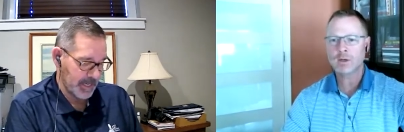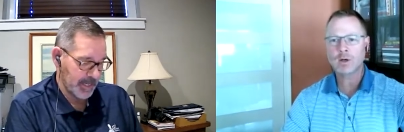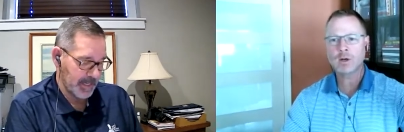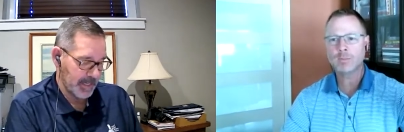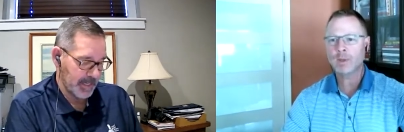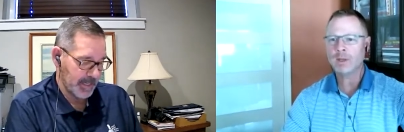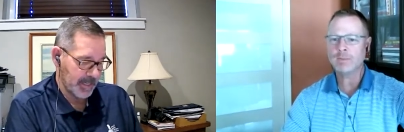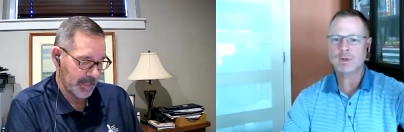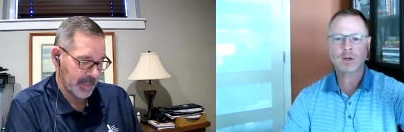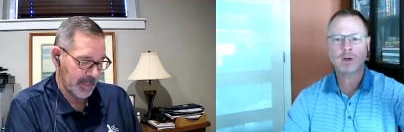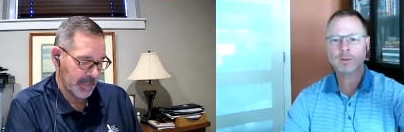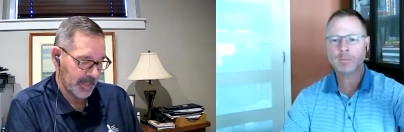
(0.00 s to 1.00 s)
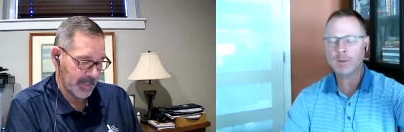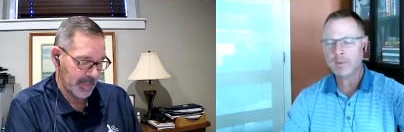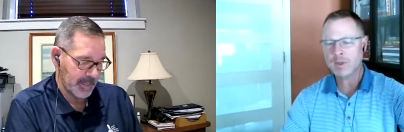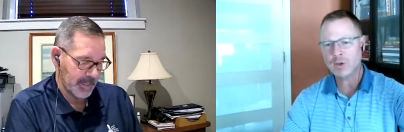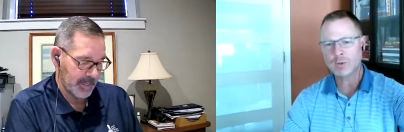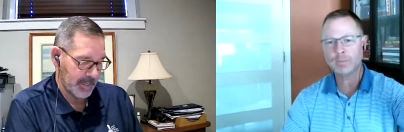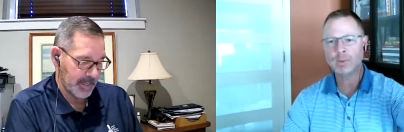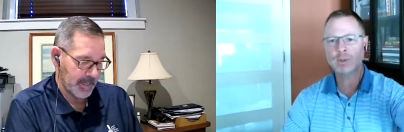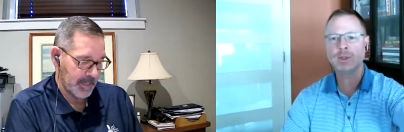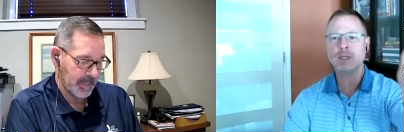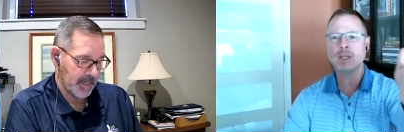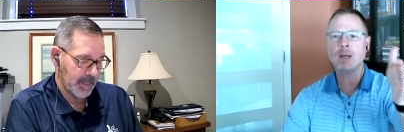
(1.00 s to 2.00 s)
Speaker 1: car payment, a car payment, and you're
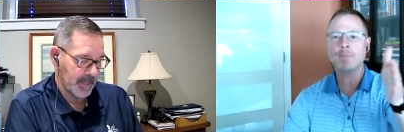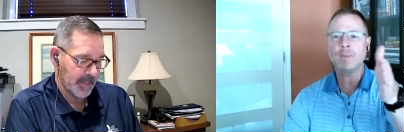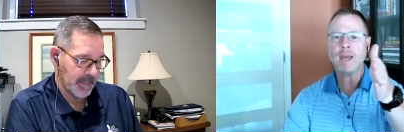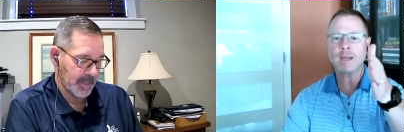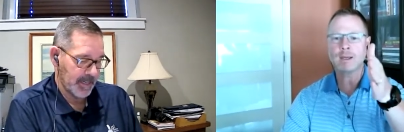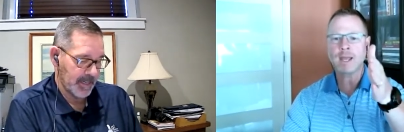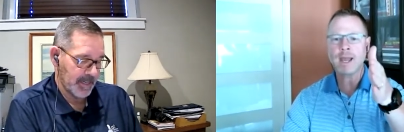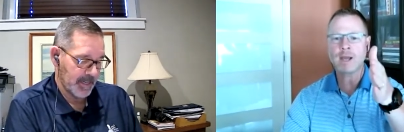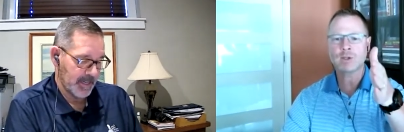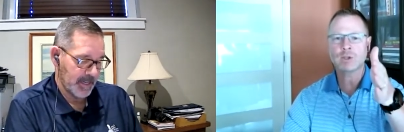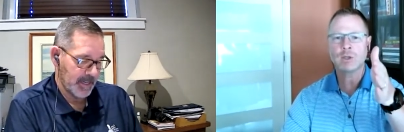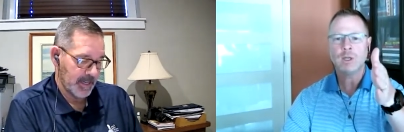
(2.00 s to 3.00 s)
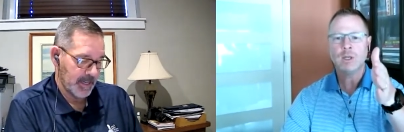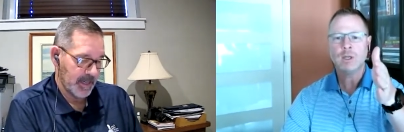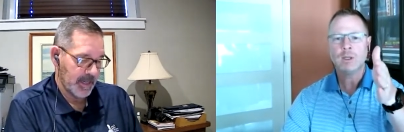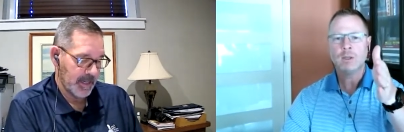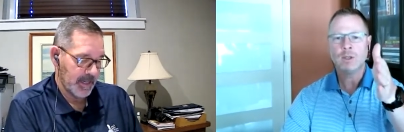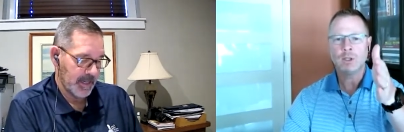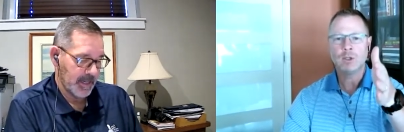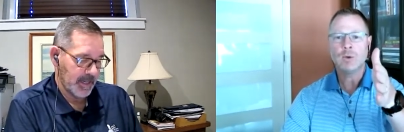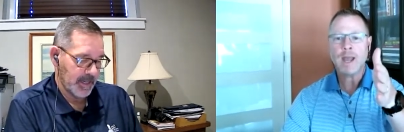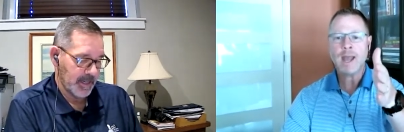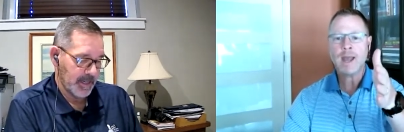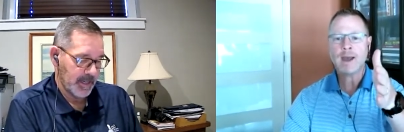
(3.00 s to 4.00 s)
building up that cash that you
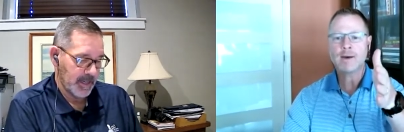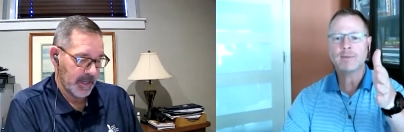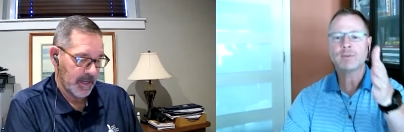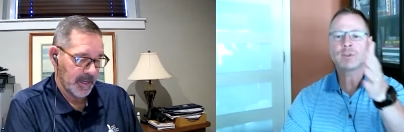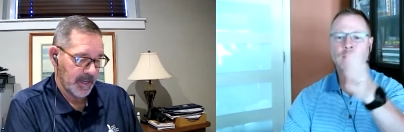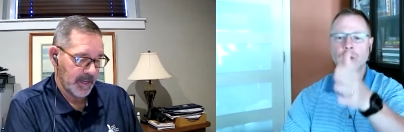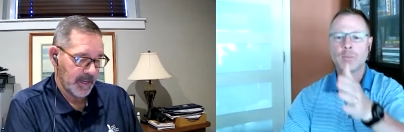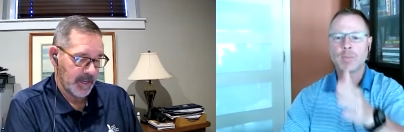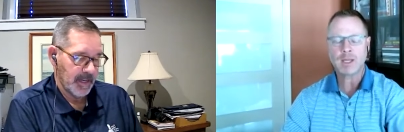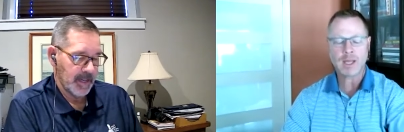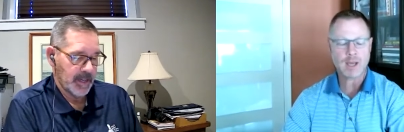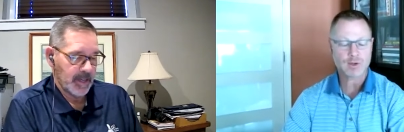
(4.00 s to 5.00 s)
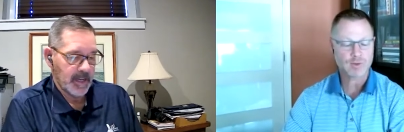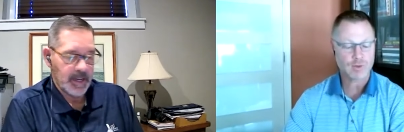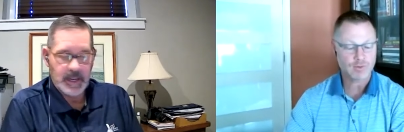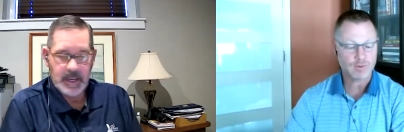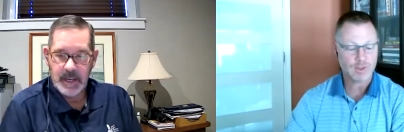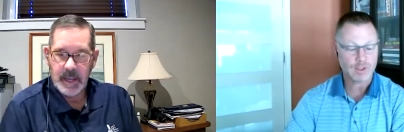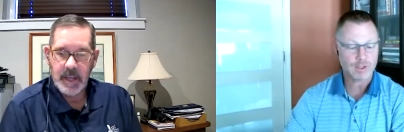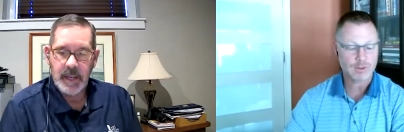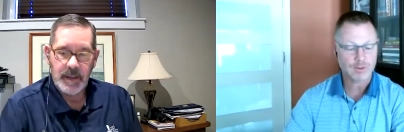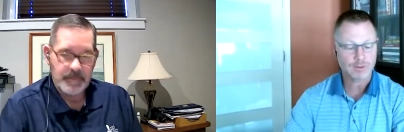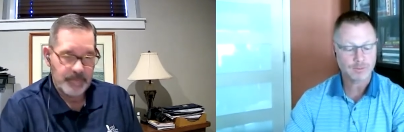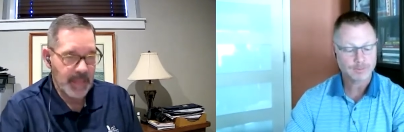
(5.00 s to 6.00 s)
have to go pay cash for the
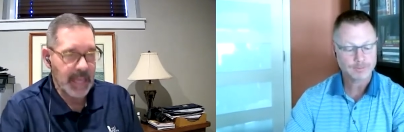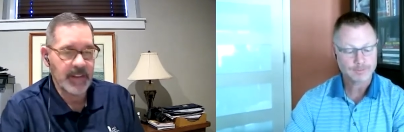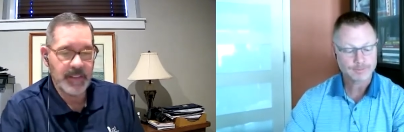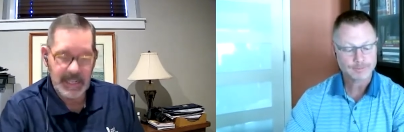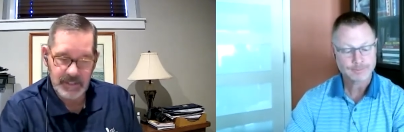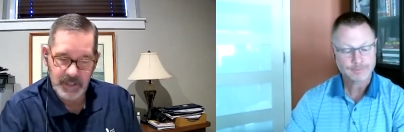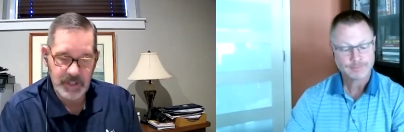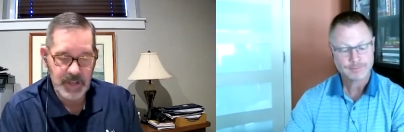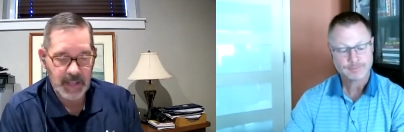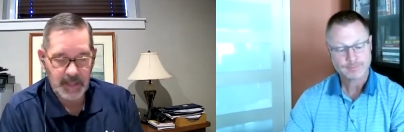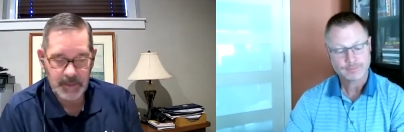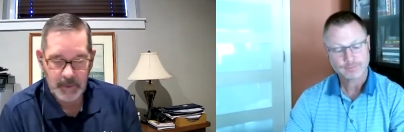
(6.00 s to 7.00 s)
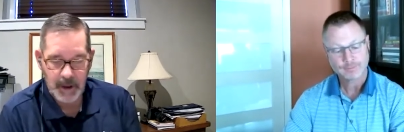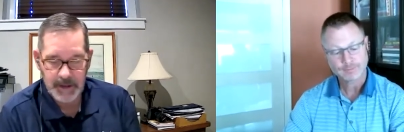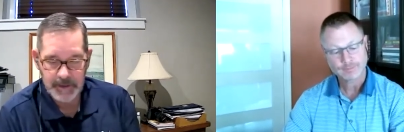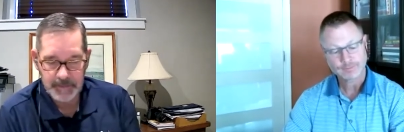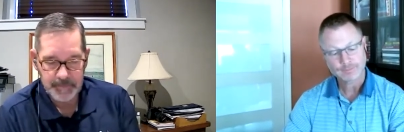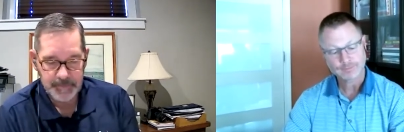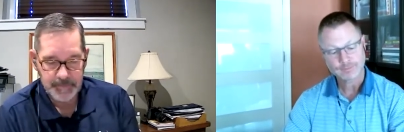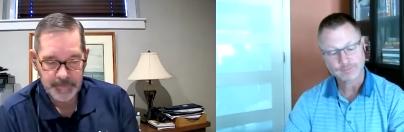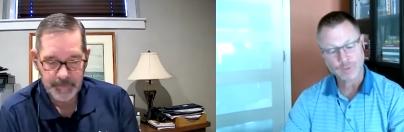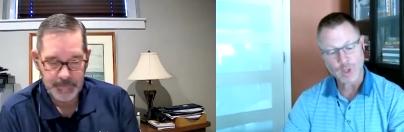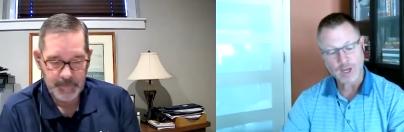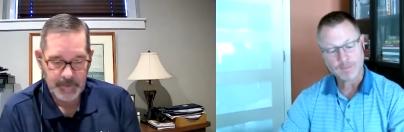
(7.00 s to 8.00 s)
vehicle.
Speaker 2: That that's exactly right.
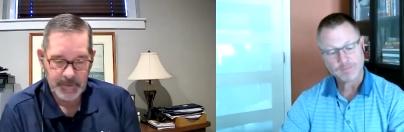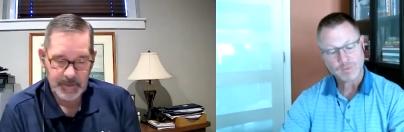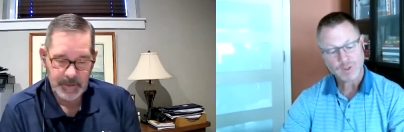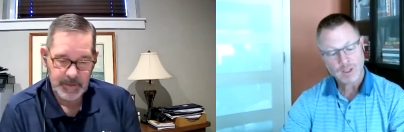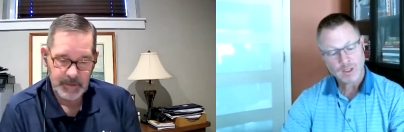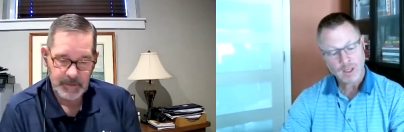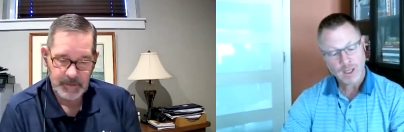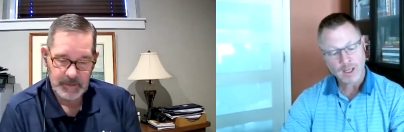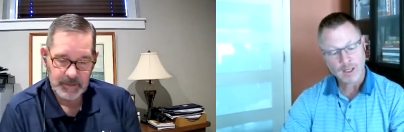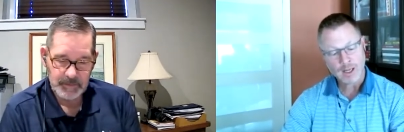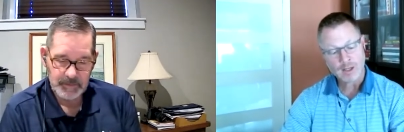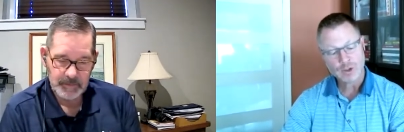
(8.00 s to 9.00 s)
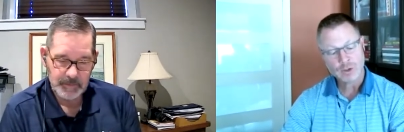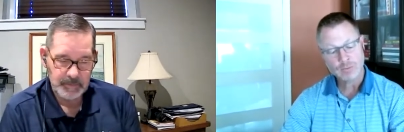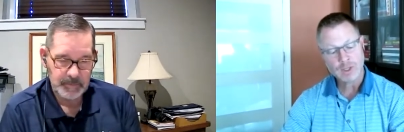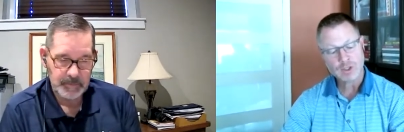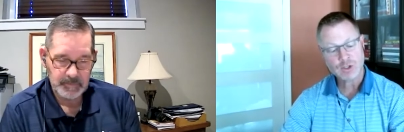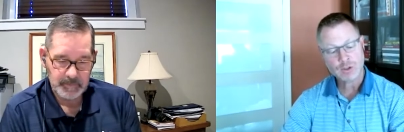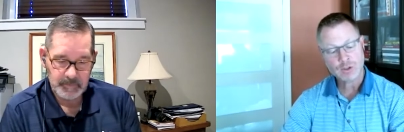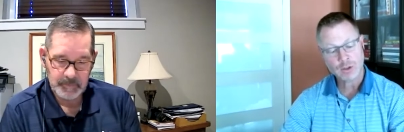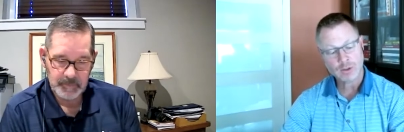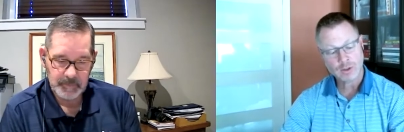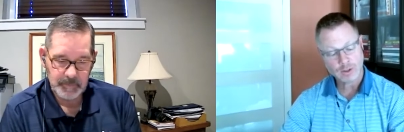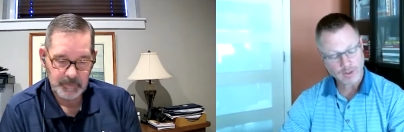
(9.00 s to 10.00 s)
Speaker 1: Okay. And as you mentioned
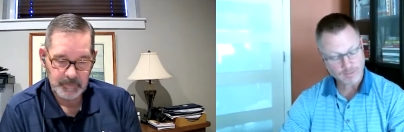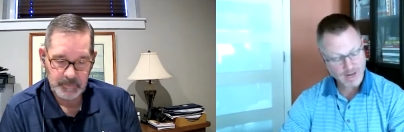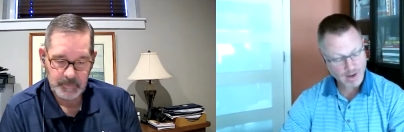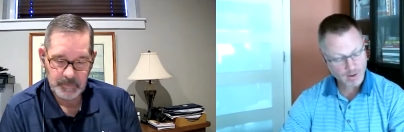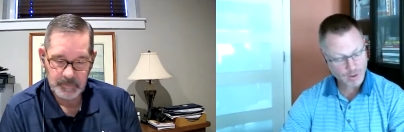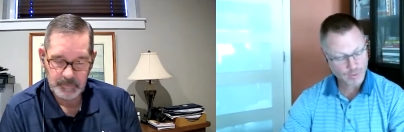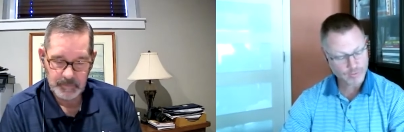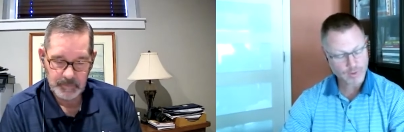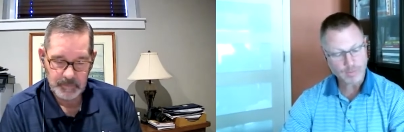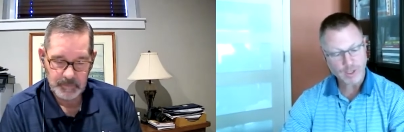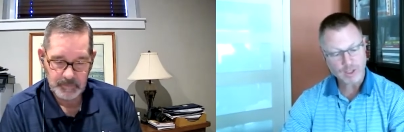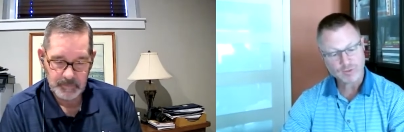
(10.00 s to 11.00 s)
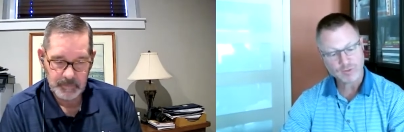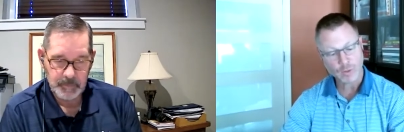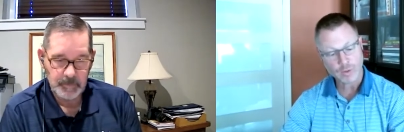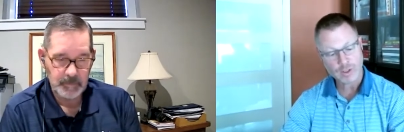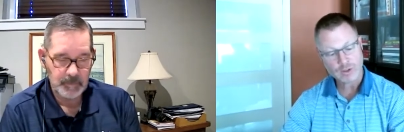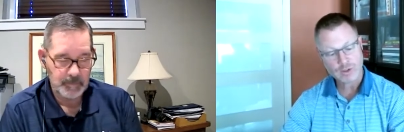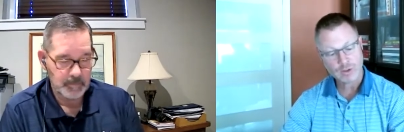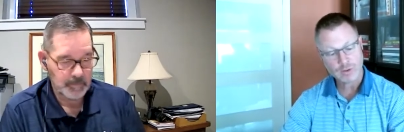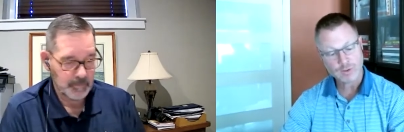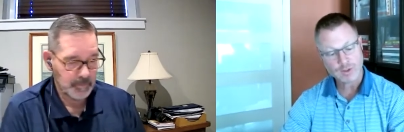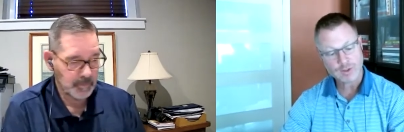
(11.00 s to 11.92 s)
earlier, I'm now over on page 42 at the